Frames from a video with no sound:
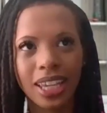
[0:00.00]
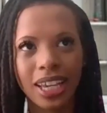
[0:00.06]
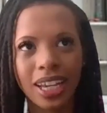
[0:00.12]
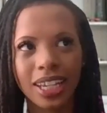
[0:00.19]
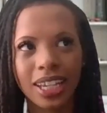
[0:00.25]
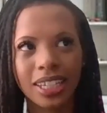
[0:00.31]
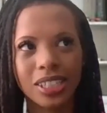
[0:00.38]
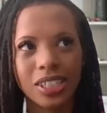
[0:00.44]

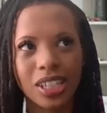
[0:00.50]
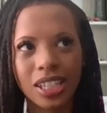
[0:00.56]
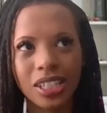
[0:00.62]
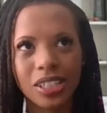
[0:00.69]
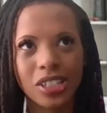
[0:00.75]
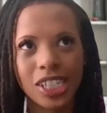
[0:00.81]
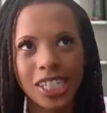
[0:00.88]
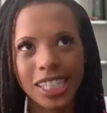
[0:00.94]
Yeah.
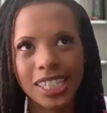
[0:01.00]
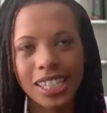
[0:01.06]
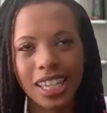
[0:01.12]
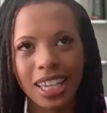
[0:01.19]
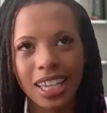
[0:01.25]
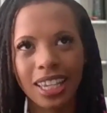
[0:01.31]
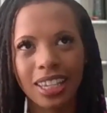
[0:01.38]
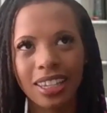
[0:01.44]
It's just
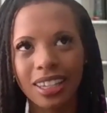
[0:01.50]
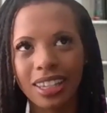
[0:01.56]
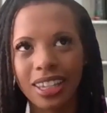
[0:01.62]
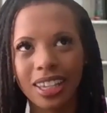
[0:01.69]
like